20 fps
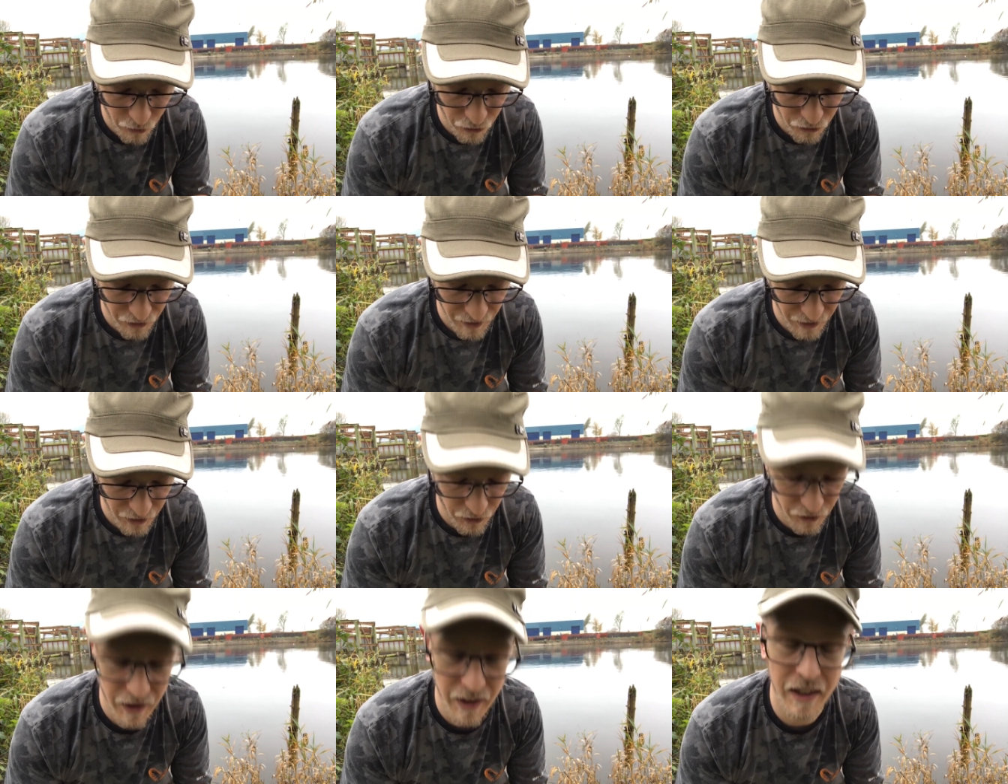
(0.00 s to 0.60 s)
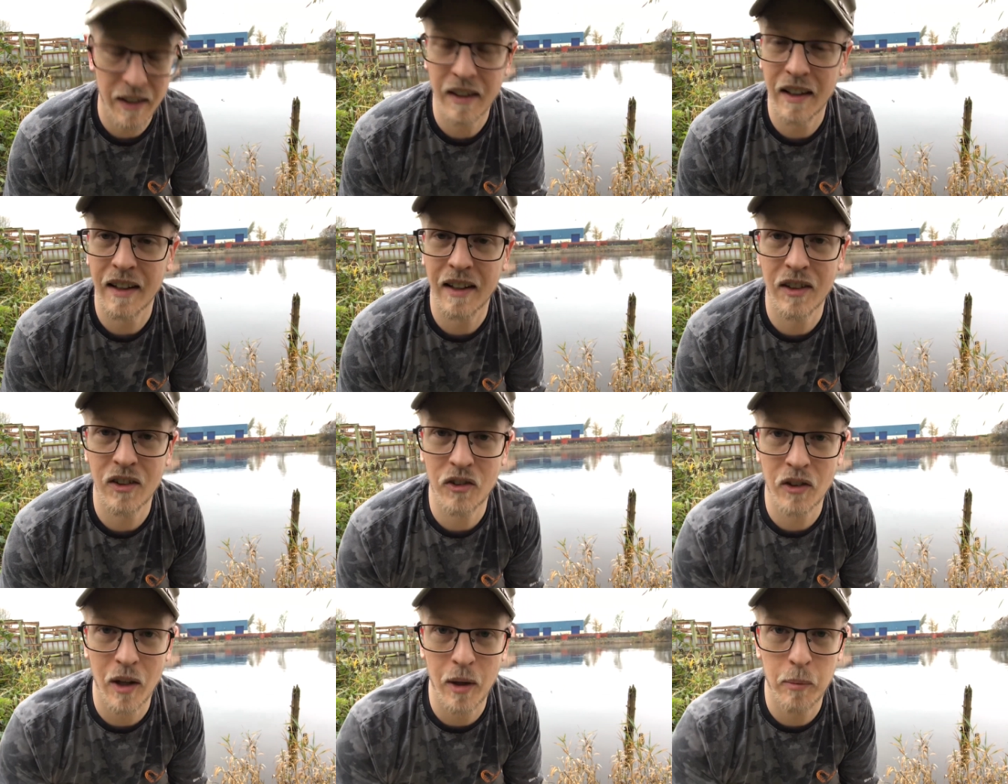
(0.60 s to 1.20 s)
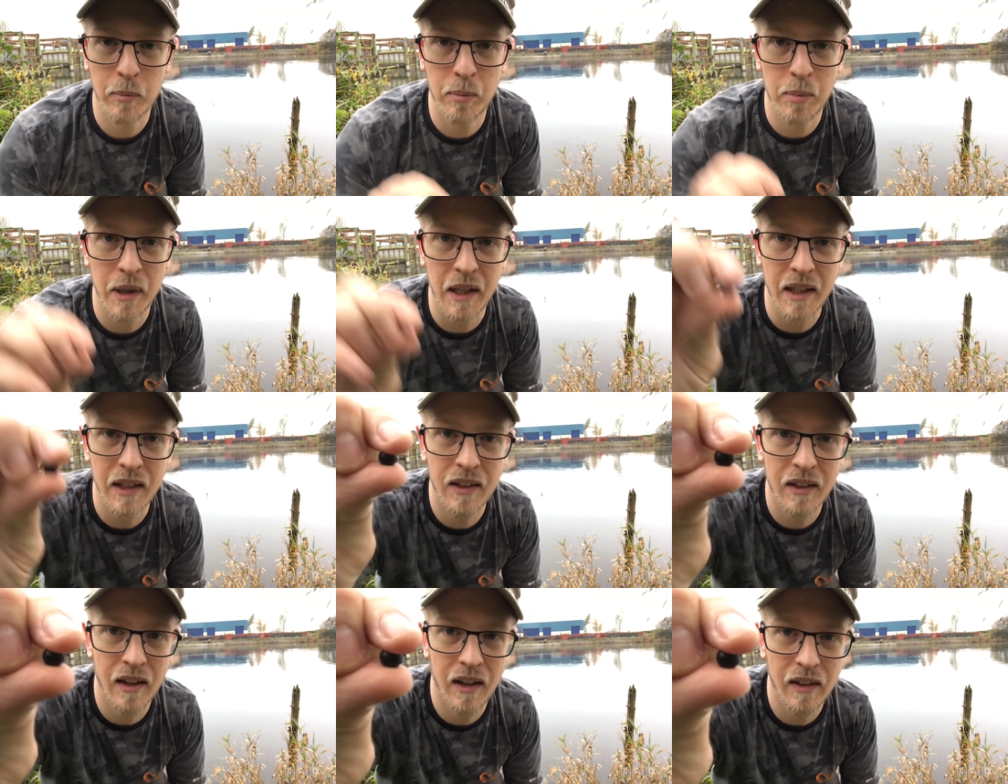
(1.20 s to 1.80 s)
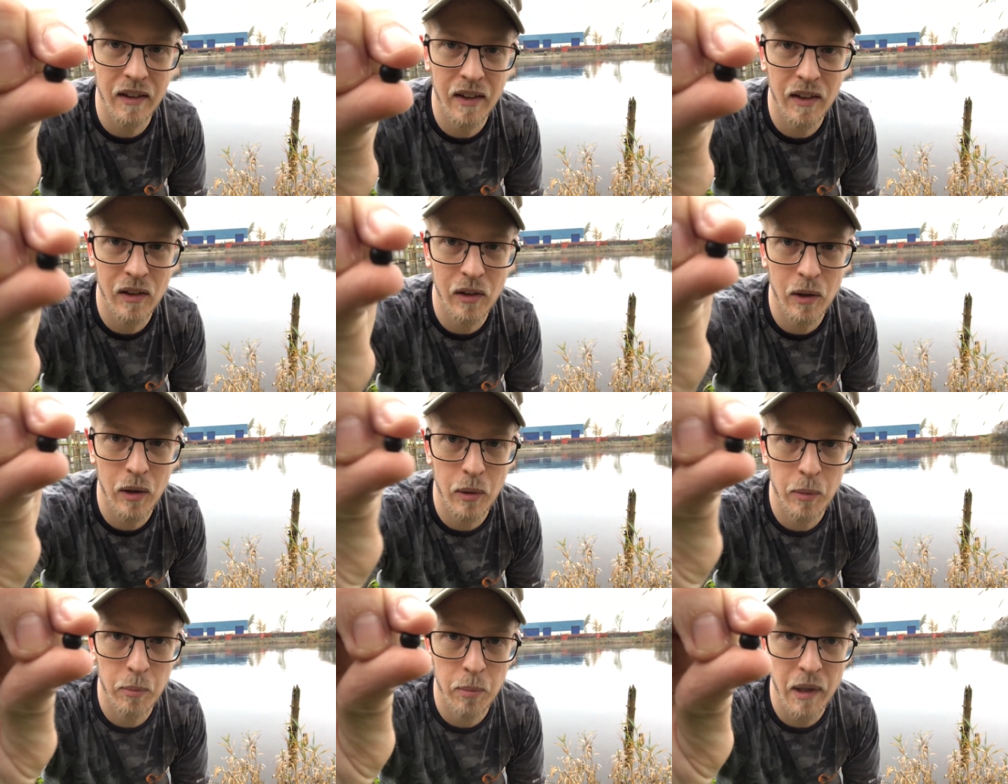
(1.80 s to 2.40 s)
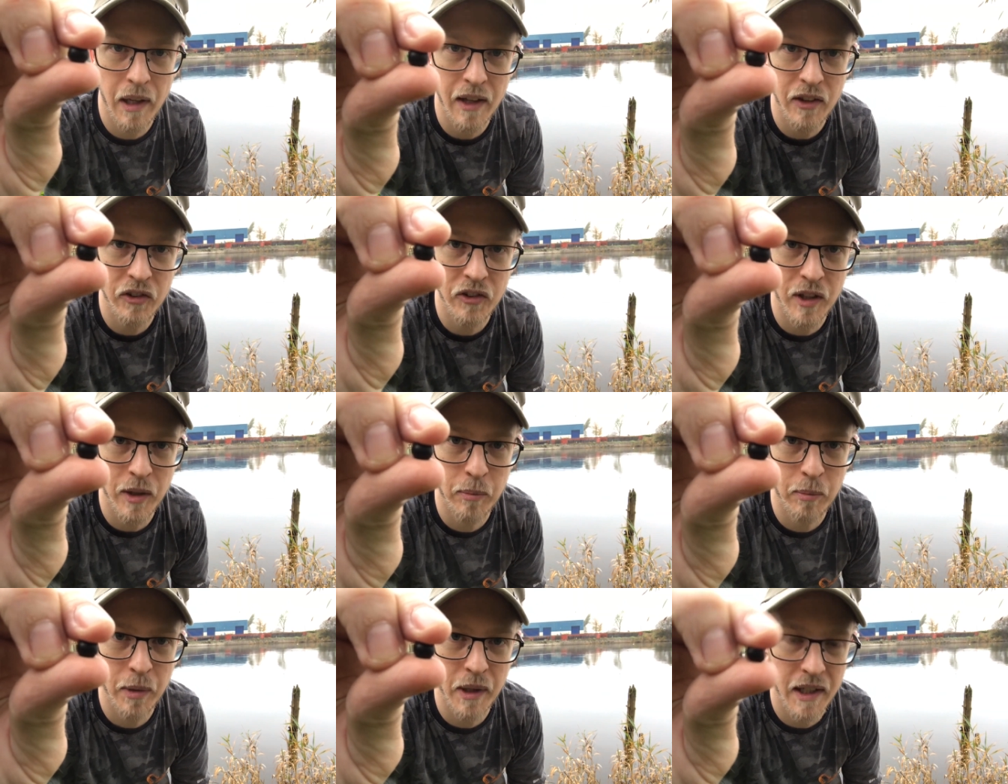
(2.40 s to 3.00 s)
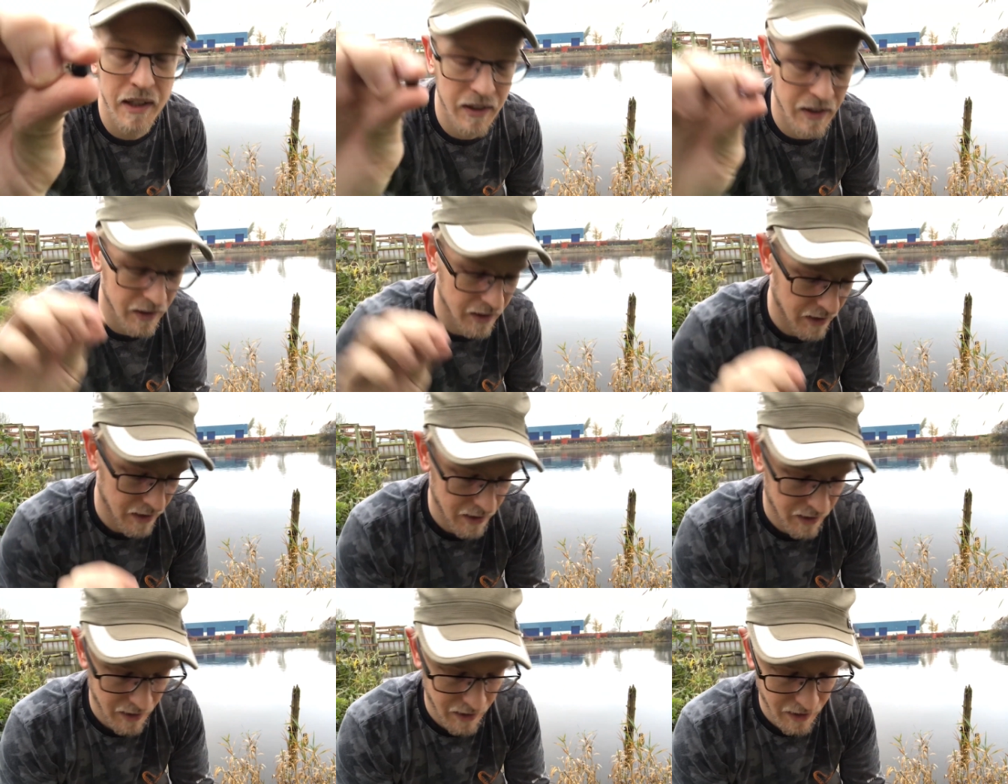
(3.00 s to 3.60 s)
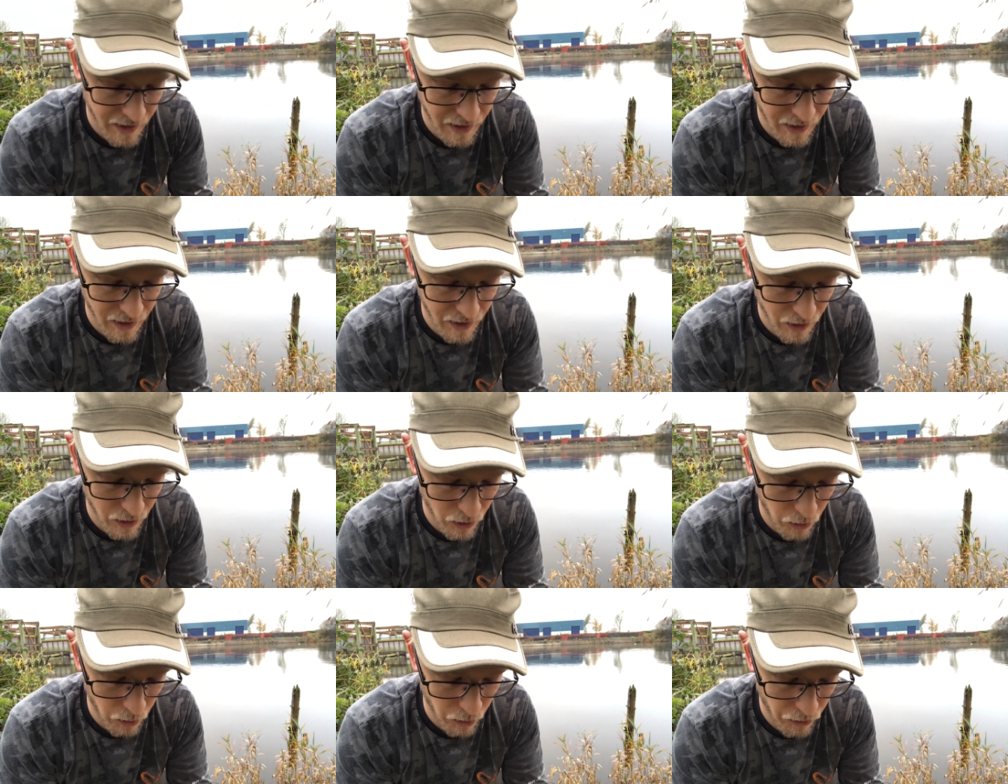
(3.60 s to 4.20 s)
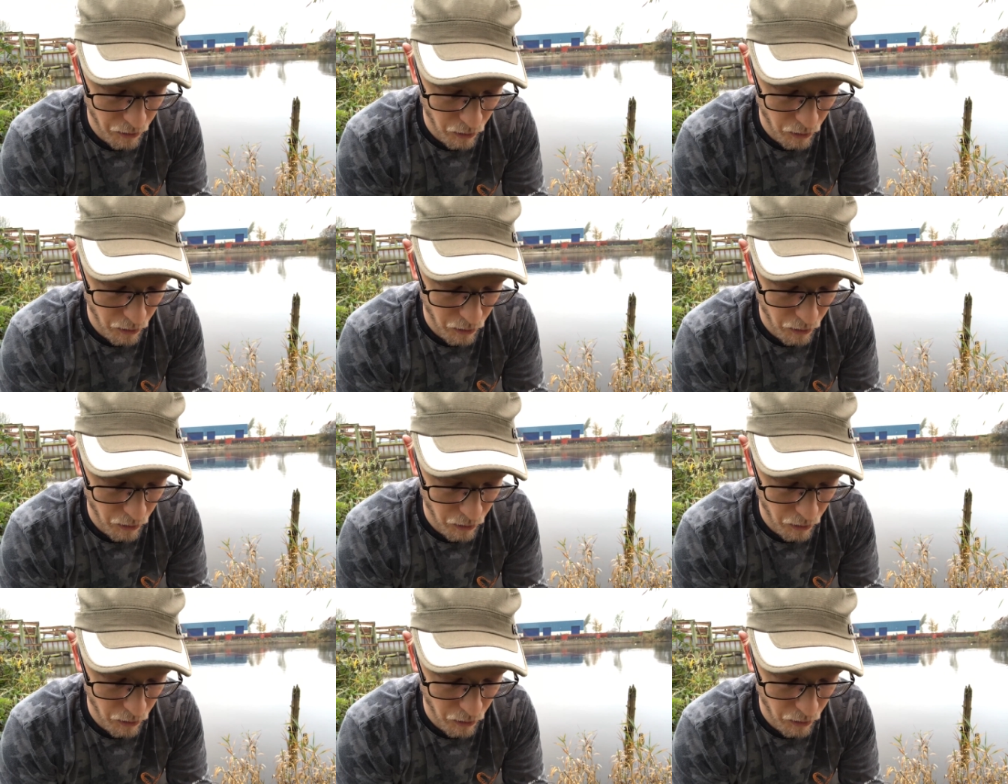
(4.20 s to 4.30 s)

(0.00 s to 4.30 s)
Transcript: thing you need is a bead, a little plastic bead with a